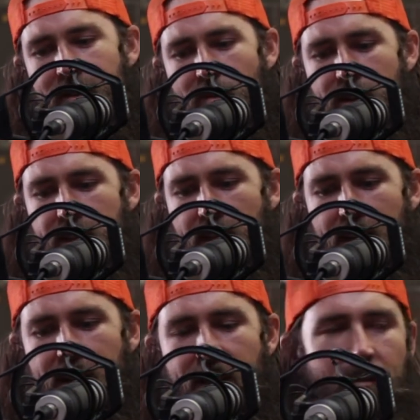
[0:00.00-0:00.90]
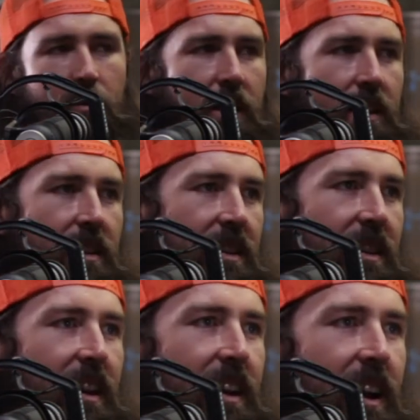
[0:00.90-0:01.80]
recently giving my
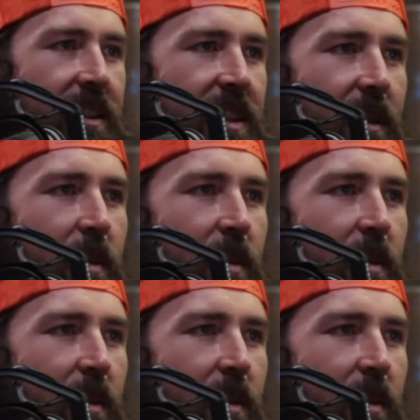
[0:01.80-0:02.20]
IT